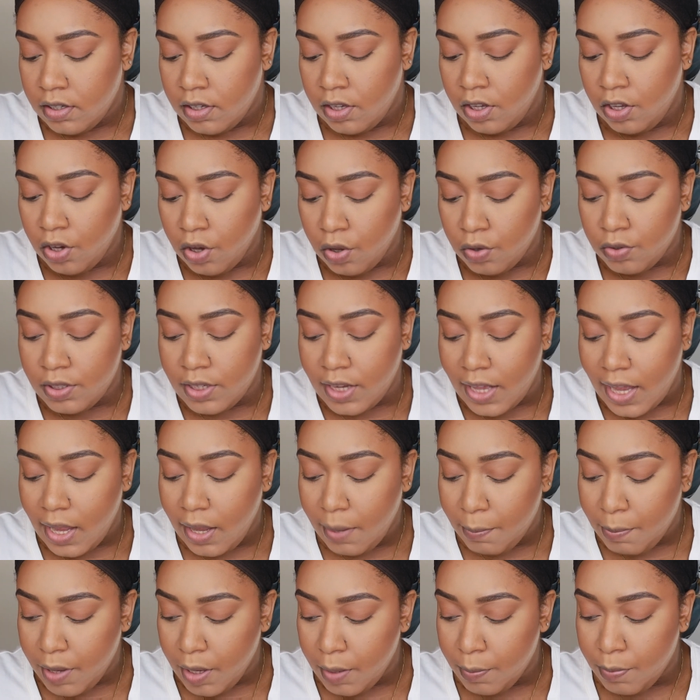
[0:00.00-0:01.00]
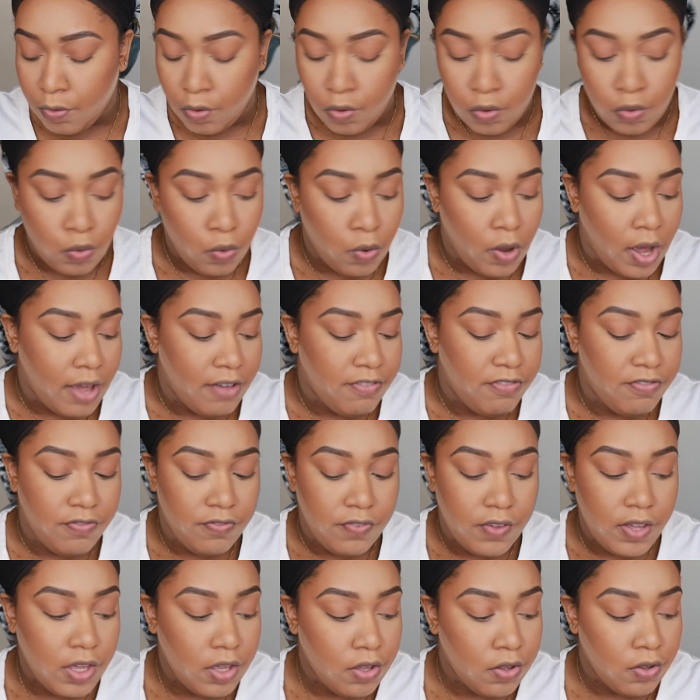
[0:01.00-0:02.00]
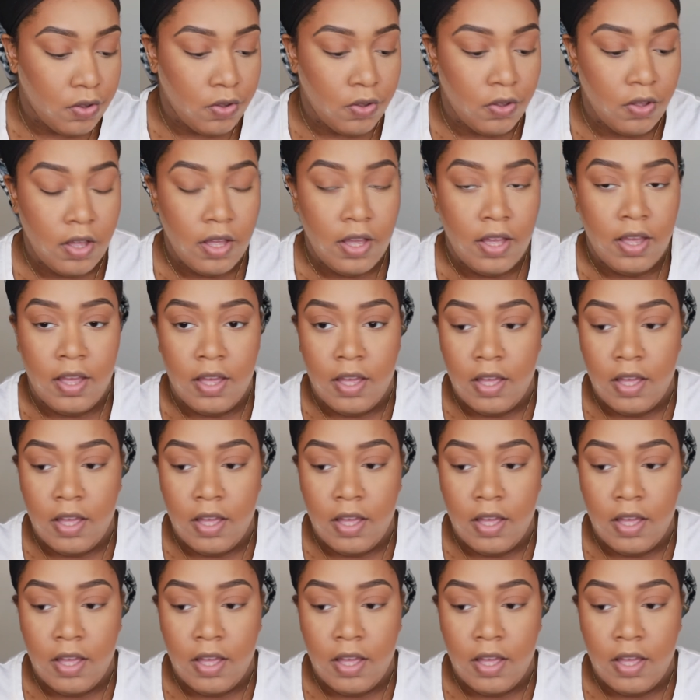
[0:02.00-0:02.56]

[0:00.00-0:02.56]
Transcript: you know, date people who I feel